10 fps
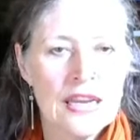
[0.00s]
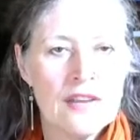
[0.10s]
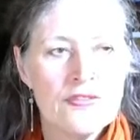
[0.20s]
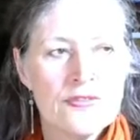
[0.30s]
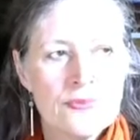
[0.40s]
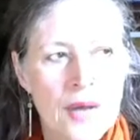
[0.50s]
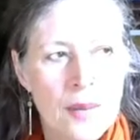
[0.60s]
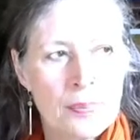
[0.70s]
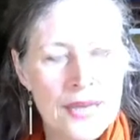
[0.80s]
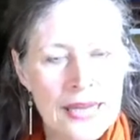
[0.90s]
If
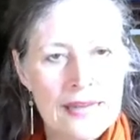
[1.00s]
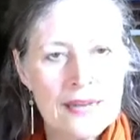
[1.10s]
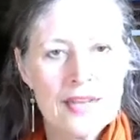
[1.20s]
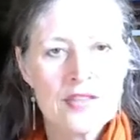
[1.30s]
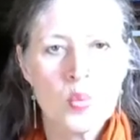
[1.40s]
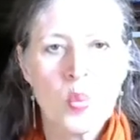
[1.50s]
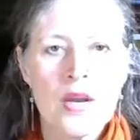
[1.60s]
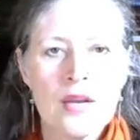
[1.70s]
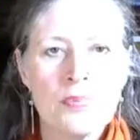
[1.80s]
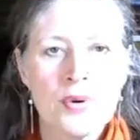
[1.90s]
a plant has
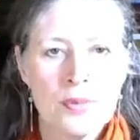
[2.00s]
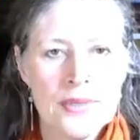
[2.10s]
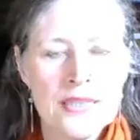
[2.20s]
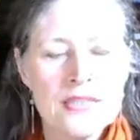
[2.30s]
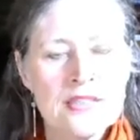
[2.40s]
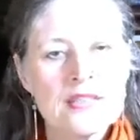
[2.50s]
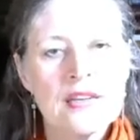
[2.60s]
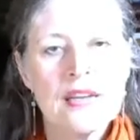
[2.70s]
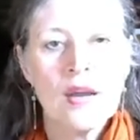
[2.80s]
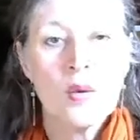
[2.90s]
one purpose,